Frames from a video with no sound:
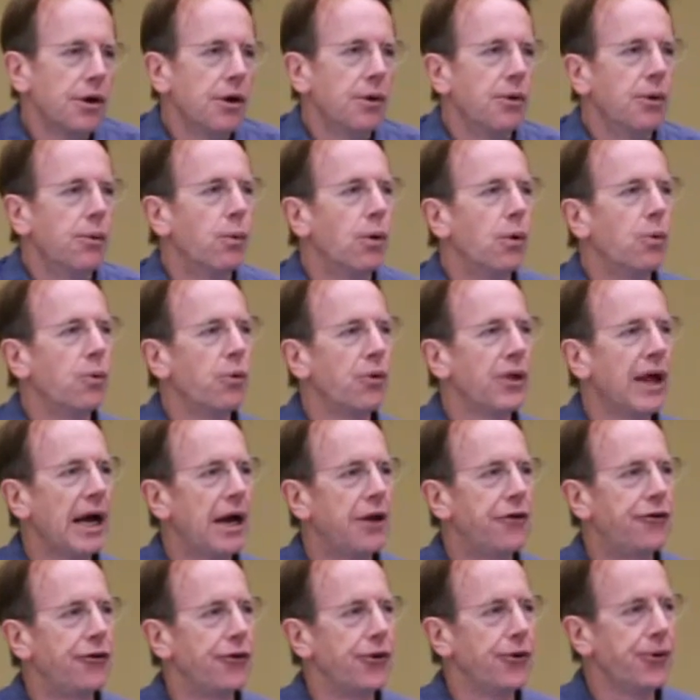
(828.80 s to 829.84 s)
What will
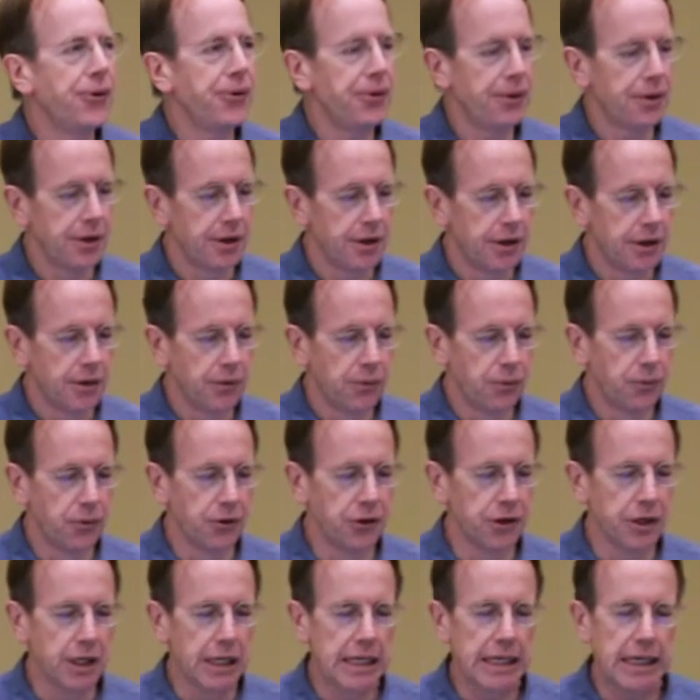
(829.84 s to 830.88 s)
that do?
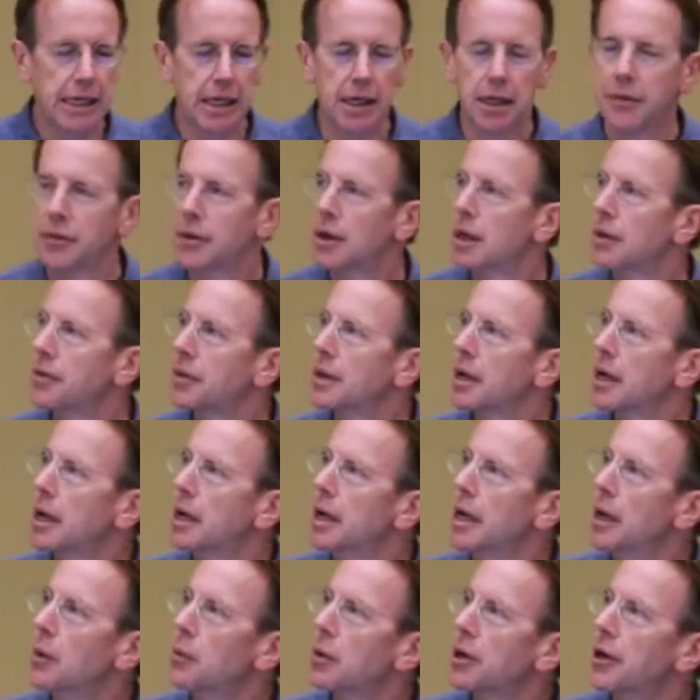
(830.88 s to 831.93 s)
Well,
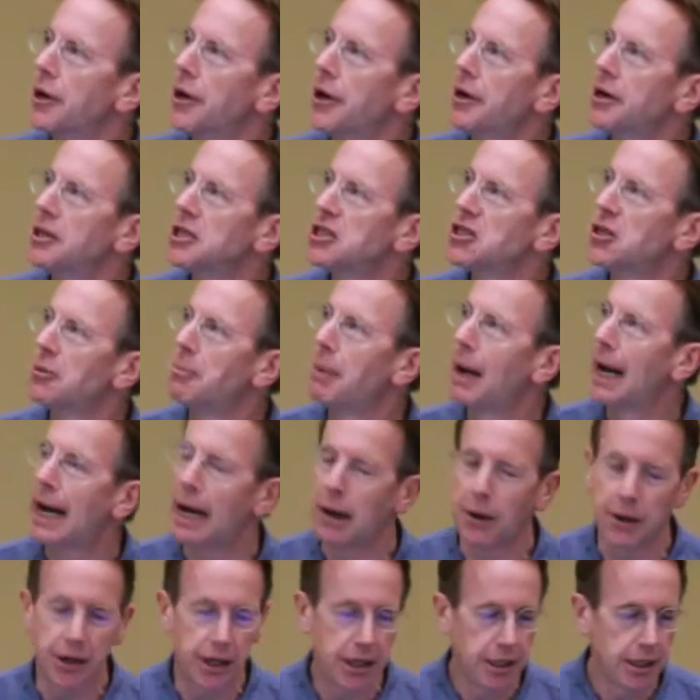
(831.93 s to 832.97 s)
it will enhance the
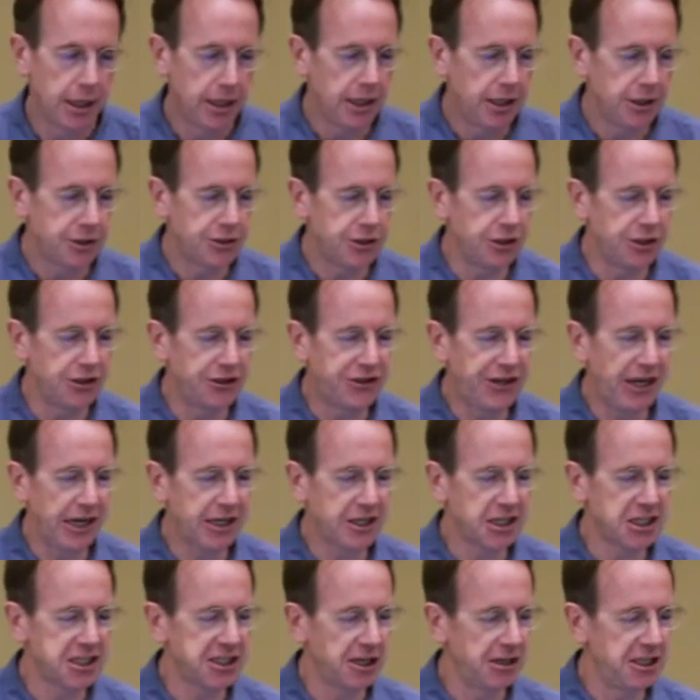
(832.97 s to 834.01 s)
power to detect
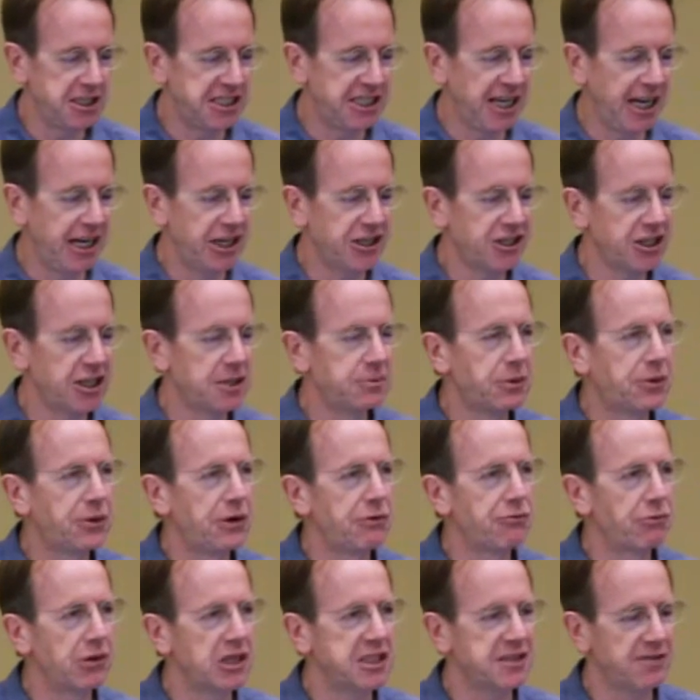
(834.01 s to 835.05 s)
associations
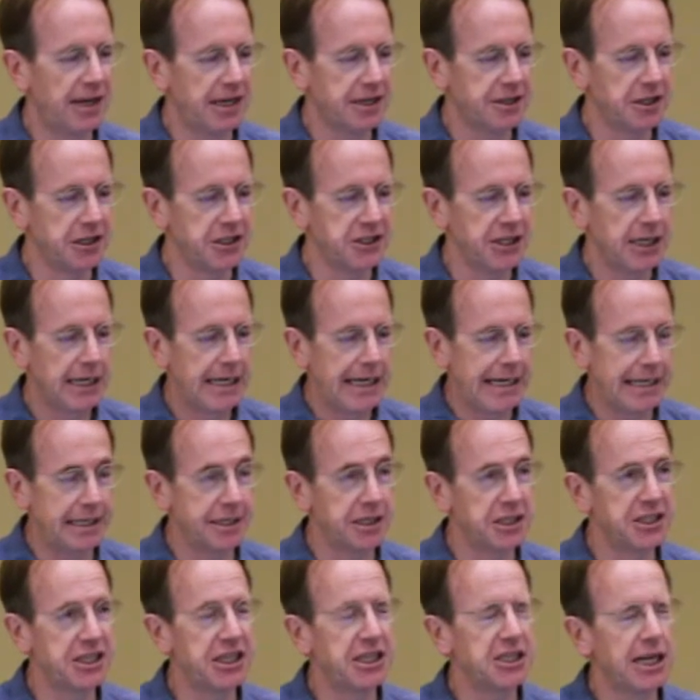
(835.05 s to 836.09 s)
between risk factors and
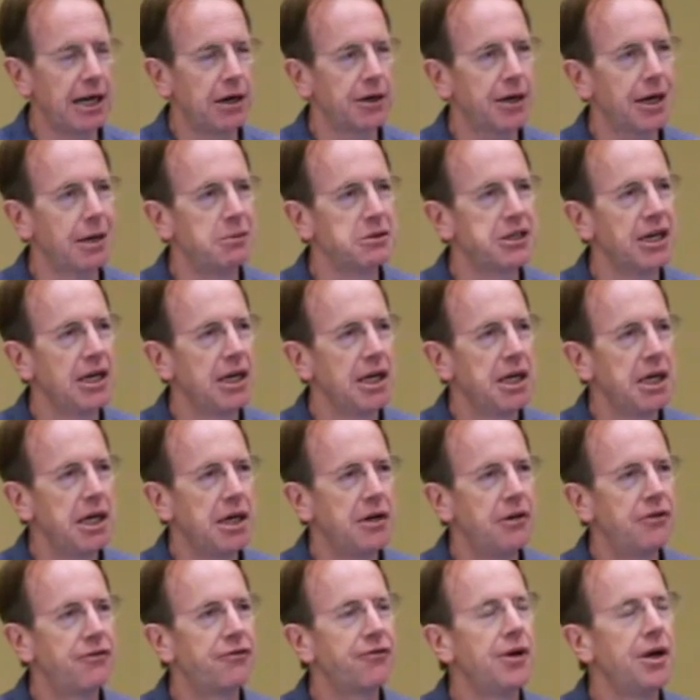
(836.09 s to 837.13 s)
disease outcomes
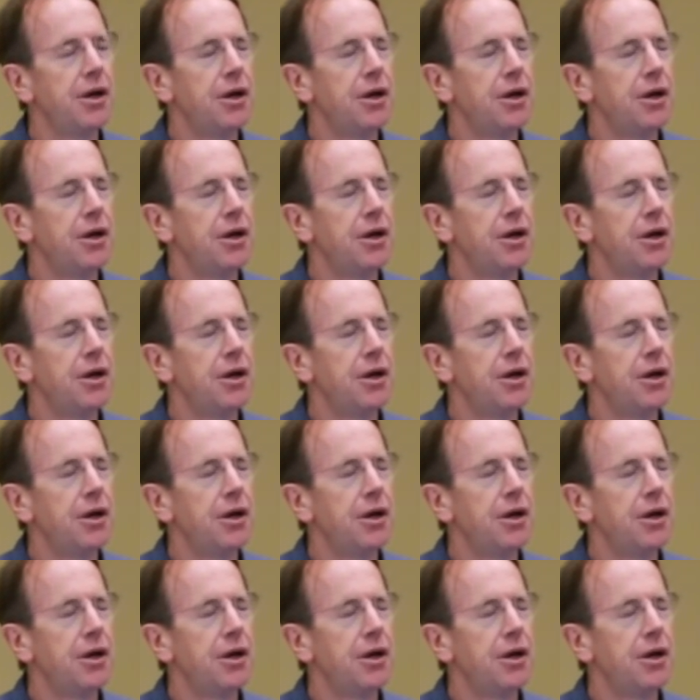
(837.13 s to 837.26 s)
if